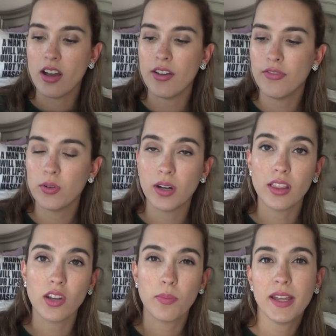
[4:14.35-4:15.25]
for a
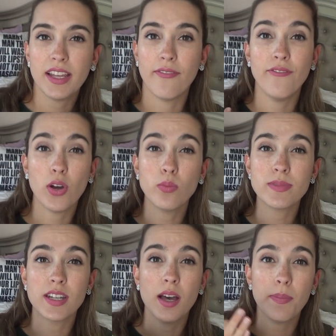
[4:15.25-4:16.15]
little bit, it
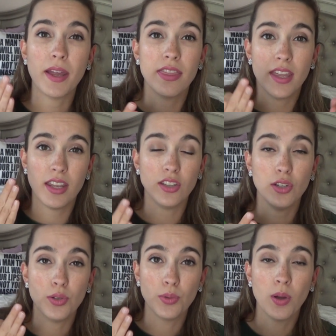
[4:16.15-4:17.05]
foams up, and then
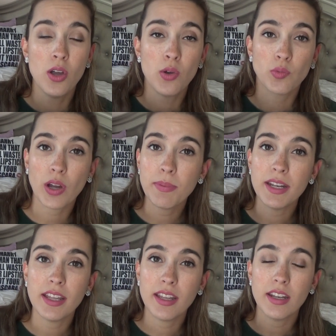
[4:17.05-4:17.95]
you rub it
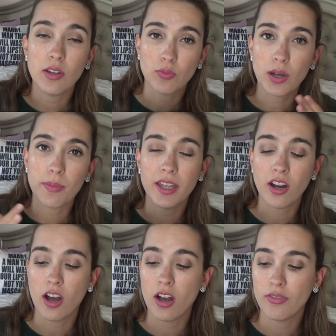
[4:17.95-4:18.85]
in and rub it
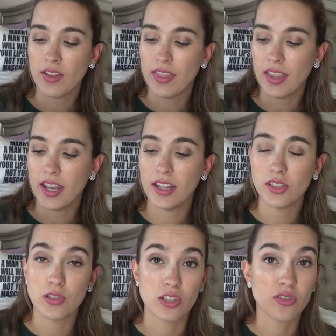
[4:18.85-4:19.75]
off and then
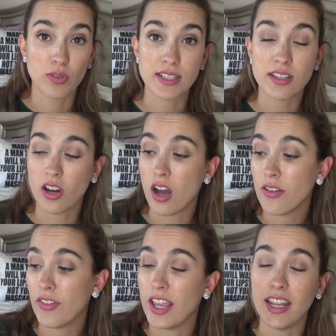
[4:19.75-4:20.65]
you just rinse it
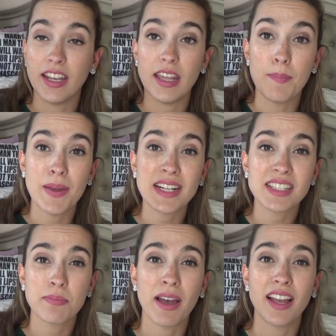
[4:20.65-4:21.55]
off and it
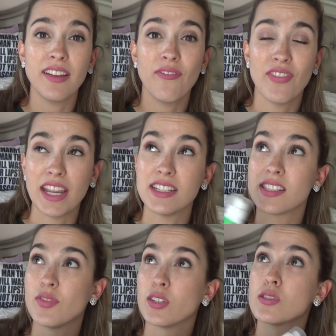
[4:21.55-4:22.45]
makes my
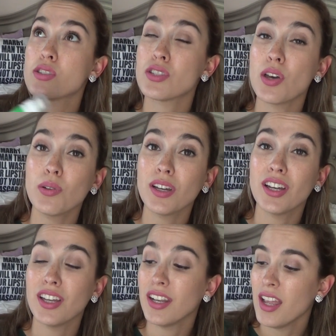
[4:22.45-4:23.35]
face feel so
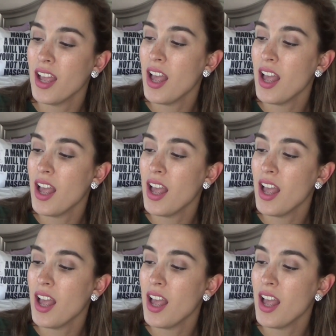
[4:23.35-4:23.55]
good.